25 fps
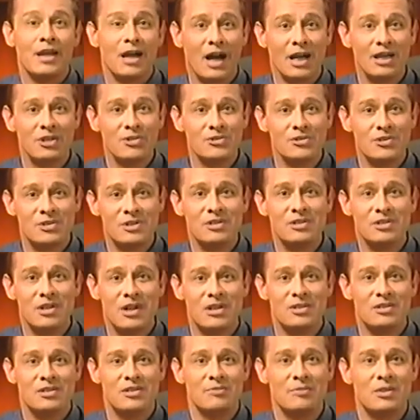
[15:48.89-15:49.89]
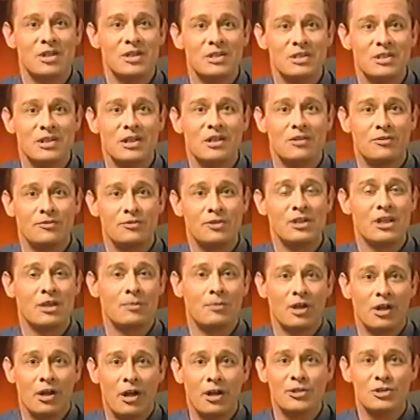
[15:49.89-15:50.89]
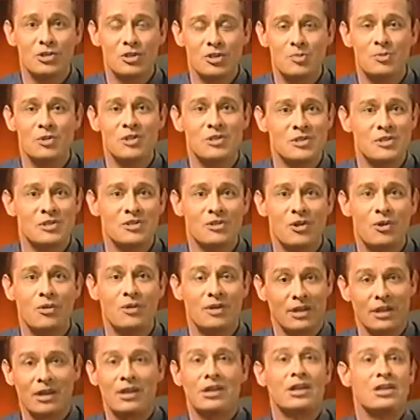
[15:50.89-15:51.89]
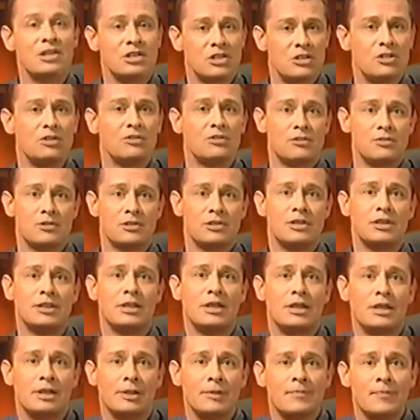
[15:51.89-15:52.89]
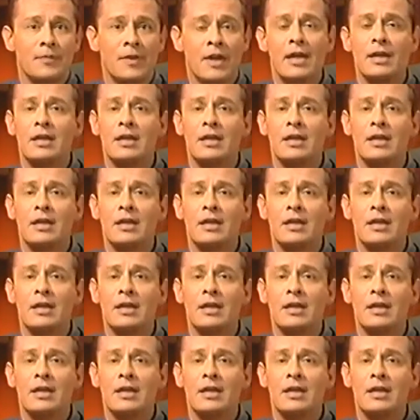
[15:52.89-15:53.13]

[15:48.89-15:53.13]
I use this concept myself to get my auctions business going, and I still use it today.